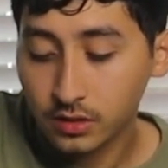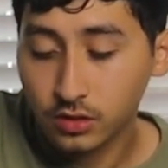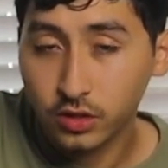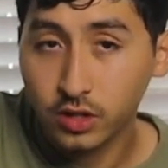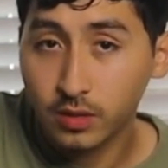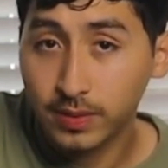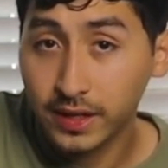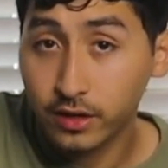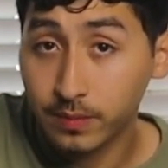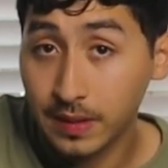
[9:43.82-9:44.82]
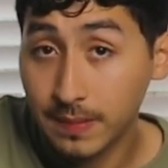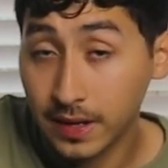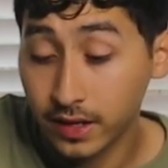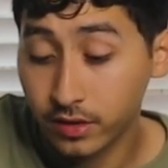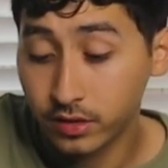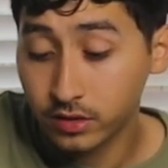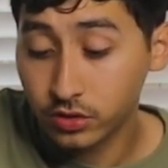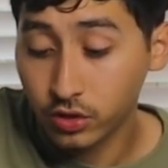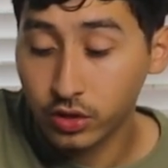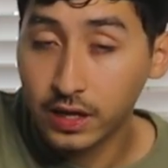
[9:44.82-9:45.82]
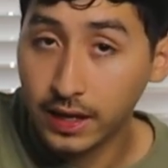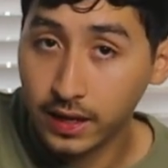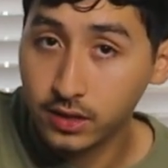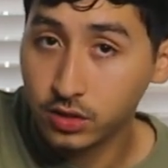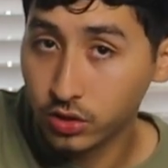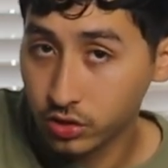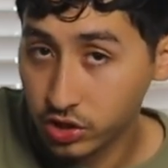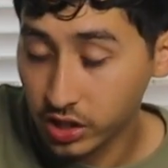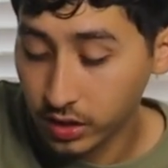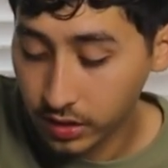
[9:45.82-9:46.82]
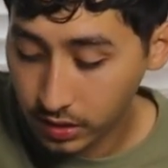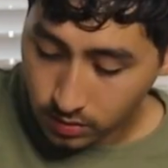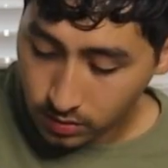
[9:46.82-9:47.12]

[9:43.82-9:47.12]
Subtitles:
So you're gonna play your B minor to your A to your G.